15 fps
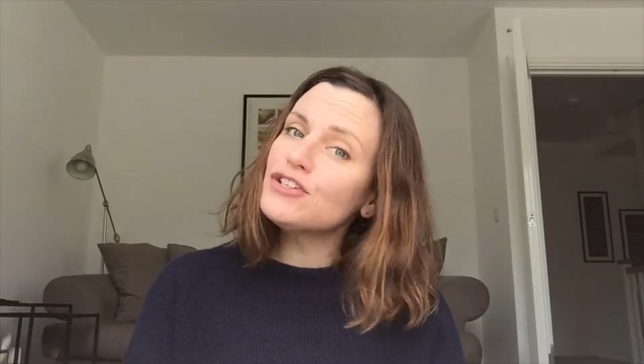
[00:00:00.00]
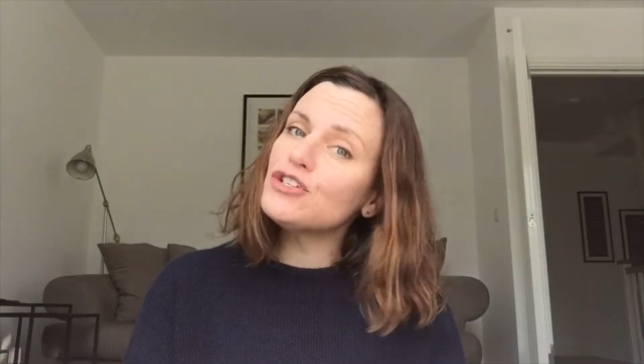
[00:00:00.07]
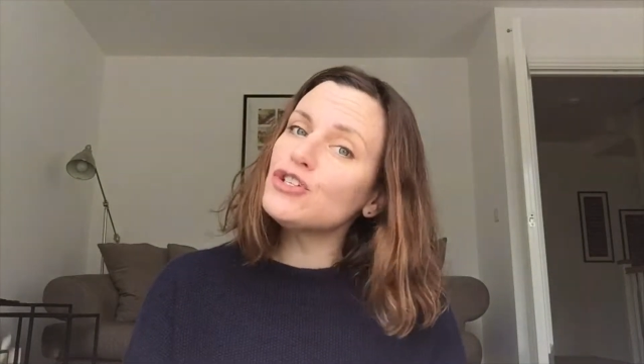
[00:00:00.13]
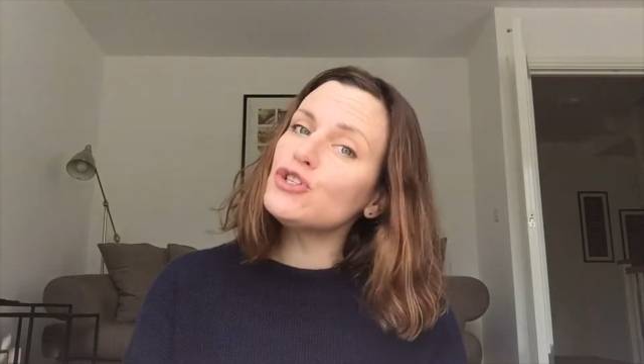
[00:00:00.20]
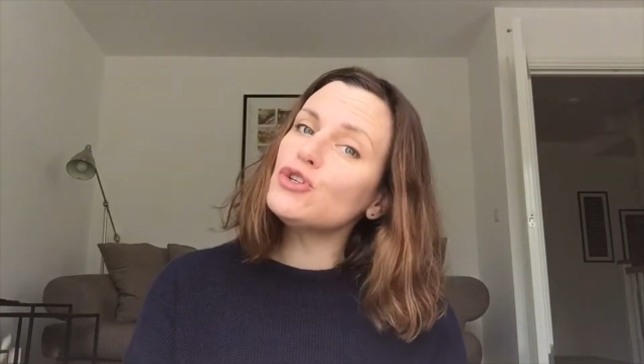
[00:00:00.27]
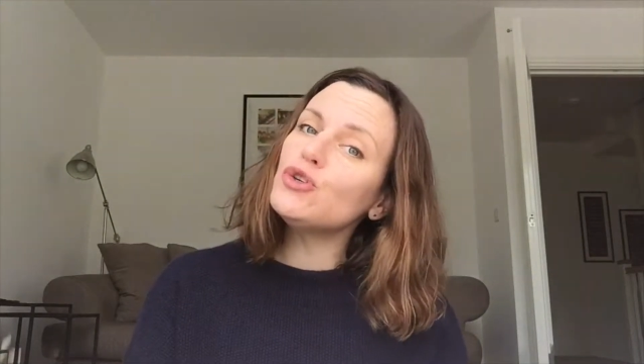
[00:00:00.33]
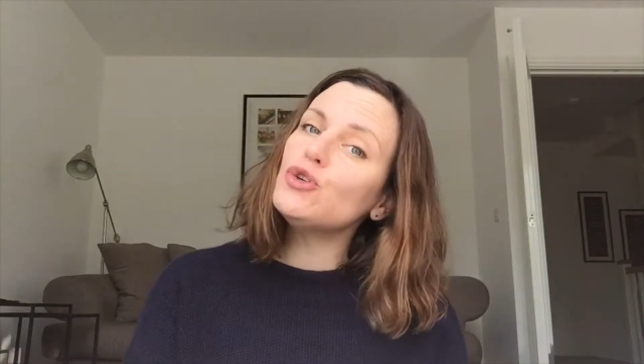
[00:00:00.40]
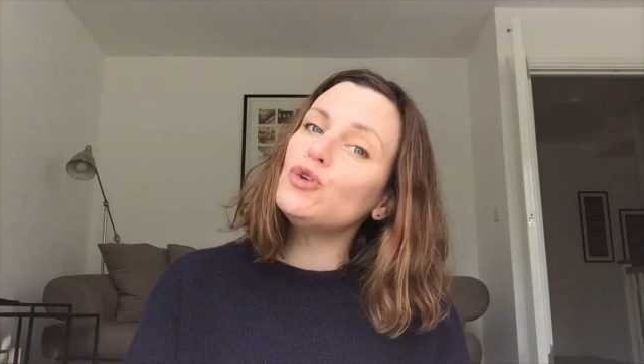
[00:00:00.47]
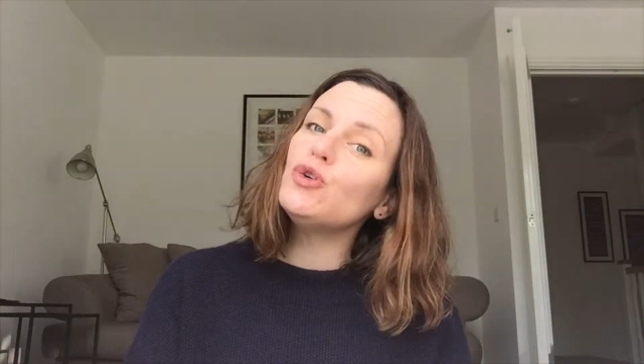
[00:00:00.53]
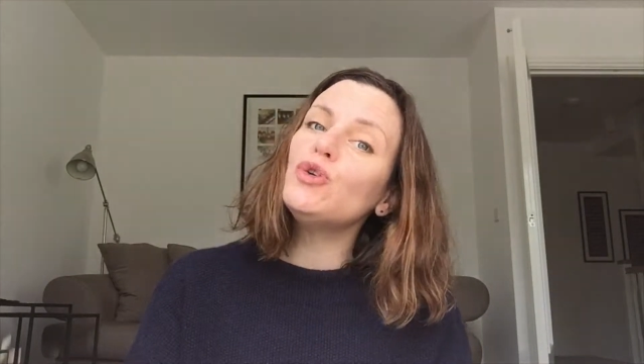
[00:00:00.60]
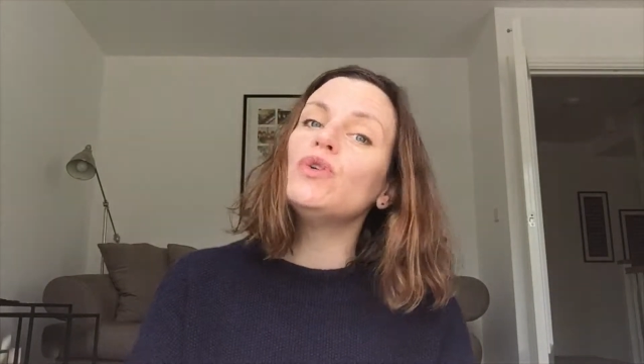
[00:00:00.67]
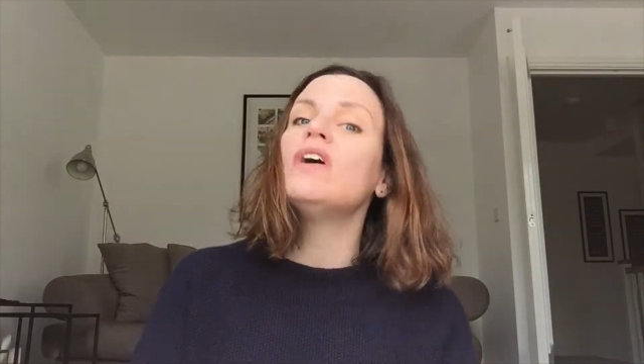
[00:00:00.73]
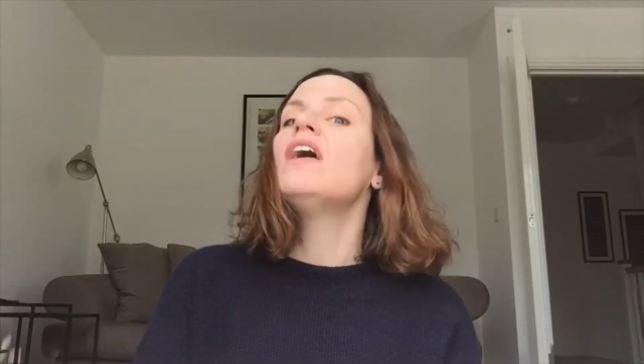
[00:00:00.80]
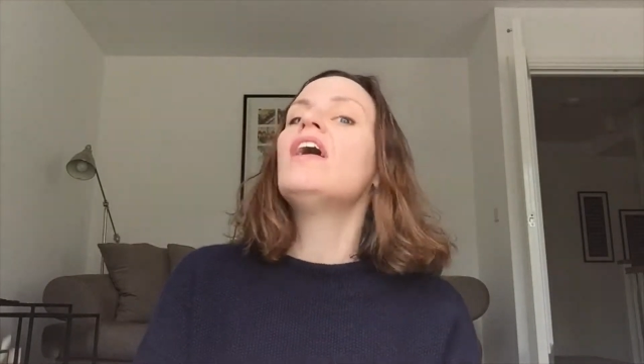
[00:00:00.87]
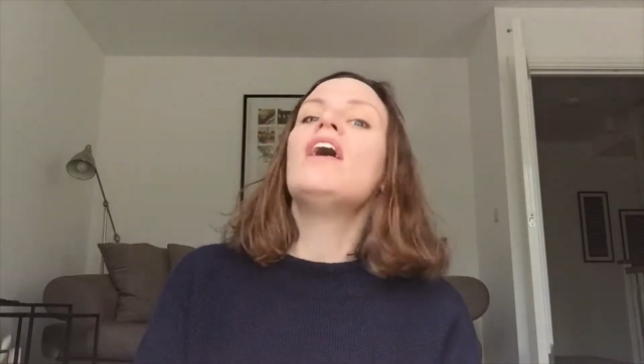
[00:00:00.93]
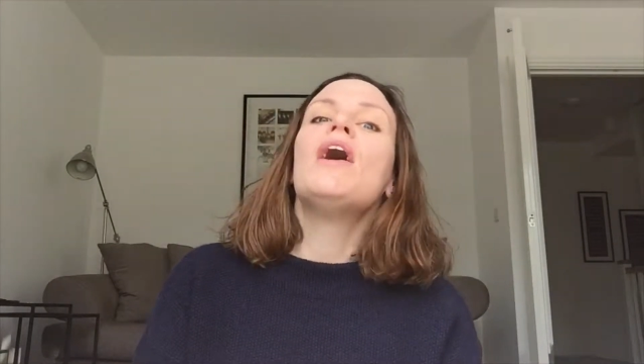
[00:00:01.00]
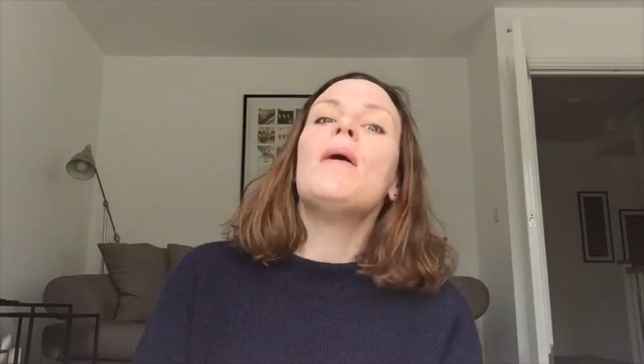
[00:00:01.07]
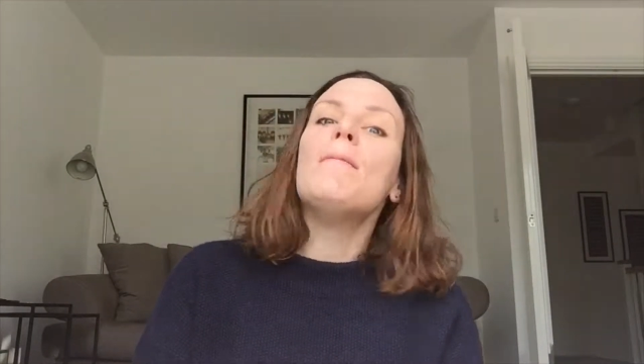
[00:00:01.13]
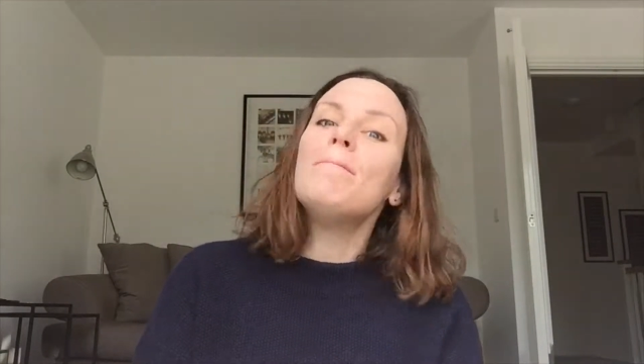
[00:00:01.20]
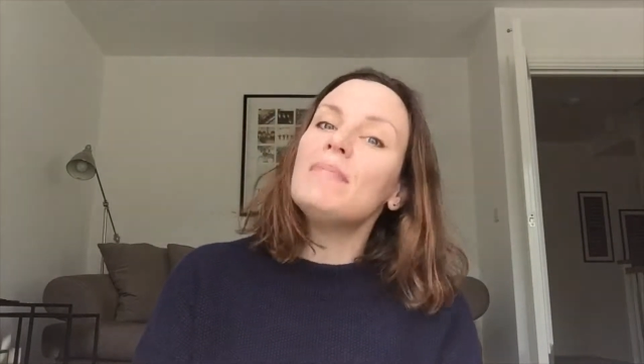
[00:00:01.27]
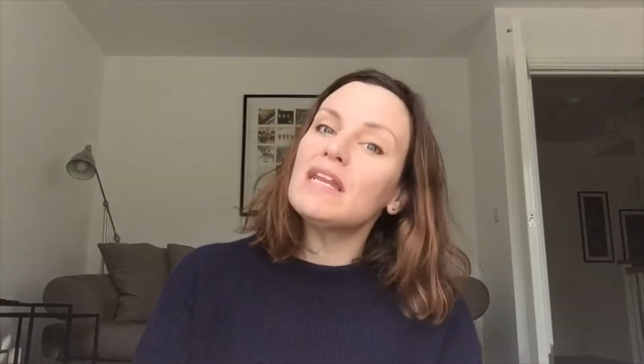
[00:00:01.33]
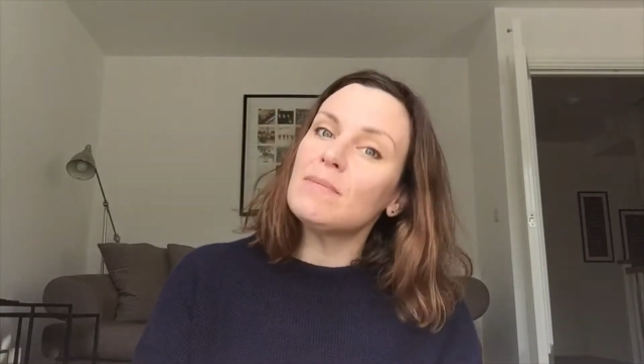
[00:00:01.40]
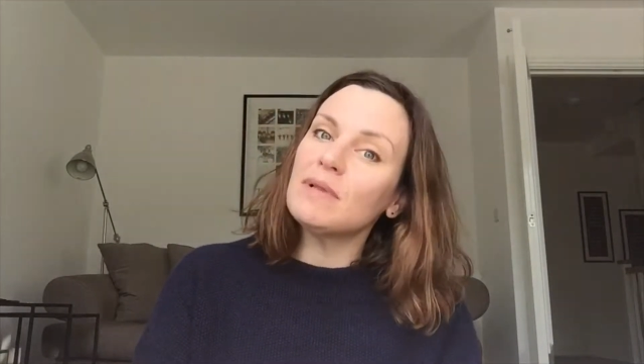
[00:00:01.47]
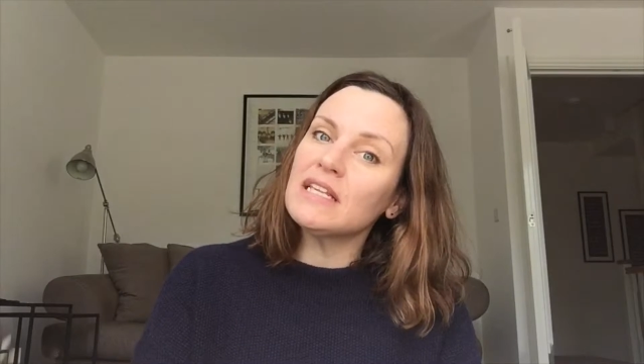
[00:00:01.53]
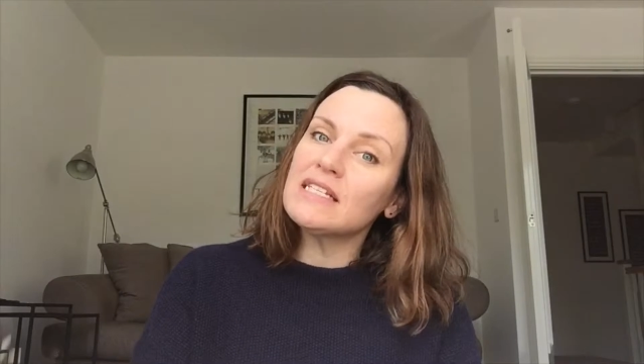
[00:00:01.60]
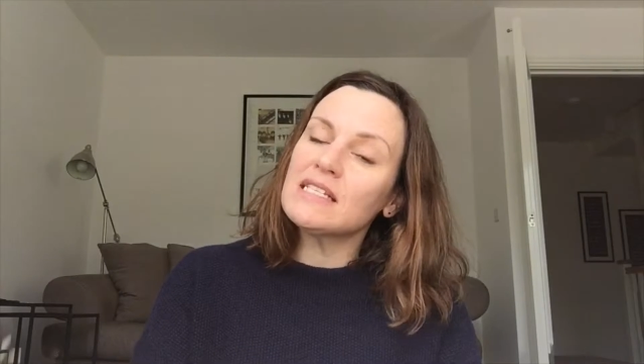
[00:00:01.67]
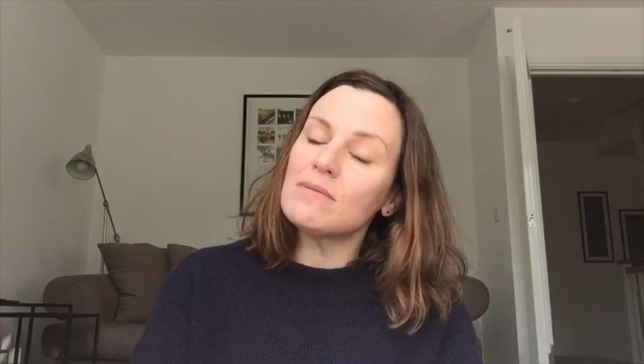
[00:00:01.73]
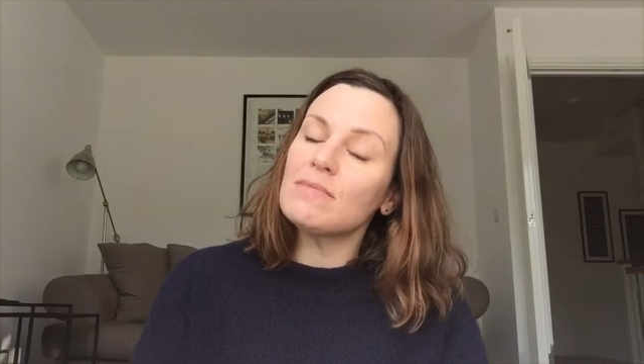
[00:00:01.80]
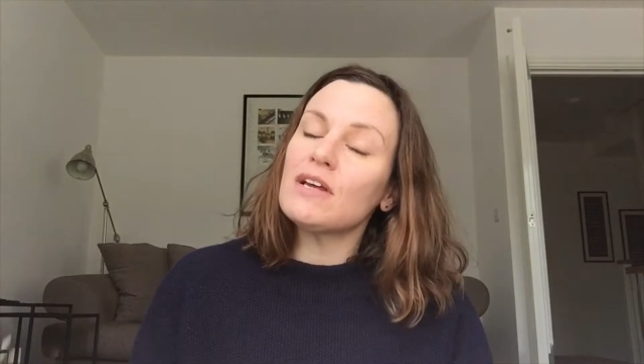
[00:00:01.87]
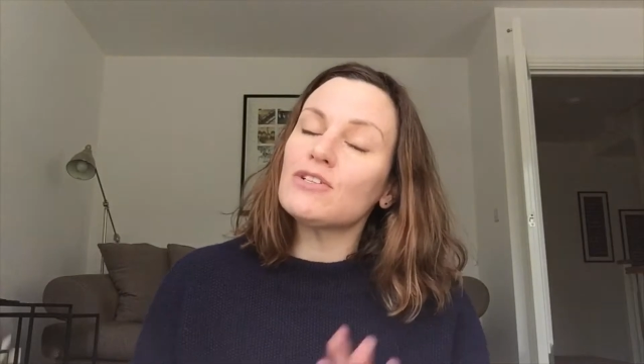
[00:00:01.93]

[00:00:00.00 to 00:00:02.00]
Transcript: to minimalism.